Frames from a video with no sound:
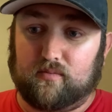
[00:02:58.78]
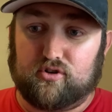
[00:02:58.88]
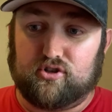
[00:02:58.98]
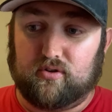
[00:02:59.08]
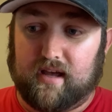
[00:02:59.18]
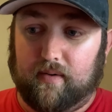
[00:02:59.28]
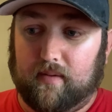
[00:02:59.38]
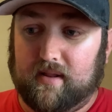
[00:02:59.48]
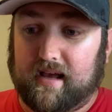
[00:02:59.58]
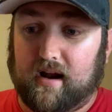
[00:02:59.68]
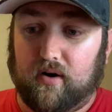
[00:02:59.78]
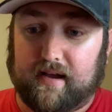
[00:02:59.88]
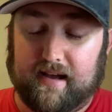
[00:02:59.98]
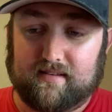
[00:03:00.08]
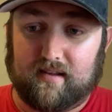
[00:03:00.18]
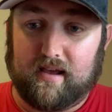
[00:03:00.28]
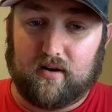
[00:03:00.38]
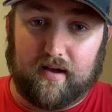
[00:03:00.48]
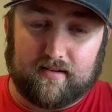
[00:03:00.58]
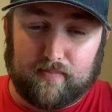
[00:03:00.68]
and we'll shoot that one. I mean, they got all kinds of stuff.
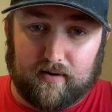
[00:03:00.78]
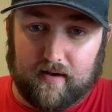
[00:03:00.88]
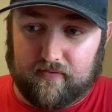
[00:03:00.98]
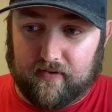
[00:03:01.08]
Interloc's been around